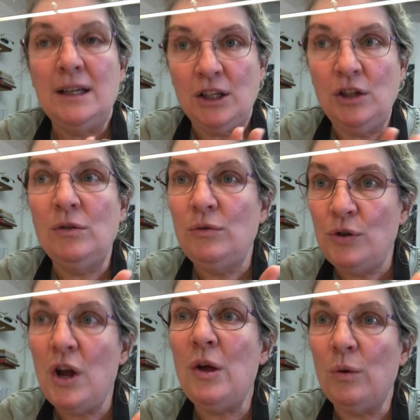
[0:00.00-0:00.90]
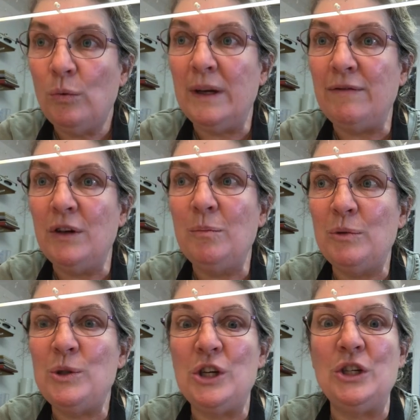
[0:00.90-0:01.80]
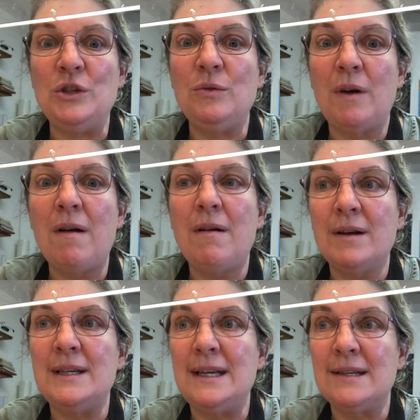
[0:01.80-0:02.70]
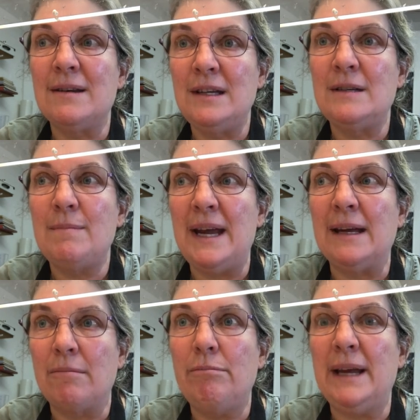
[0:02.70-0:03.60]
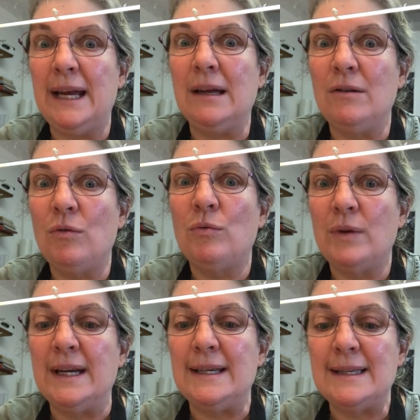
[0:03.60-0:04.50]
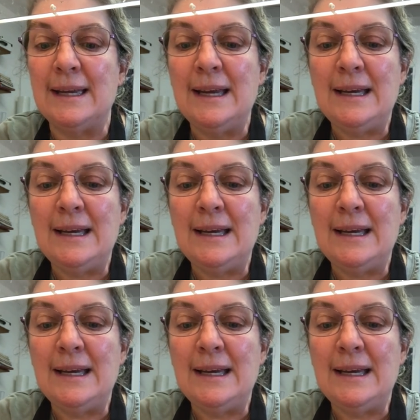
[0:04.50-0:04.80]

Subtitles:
You'll know if you're pushing too hard, it's going to make a big noise.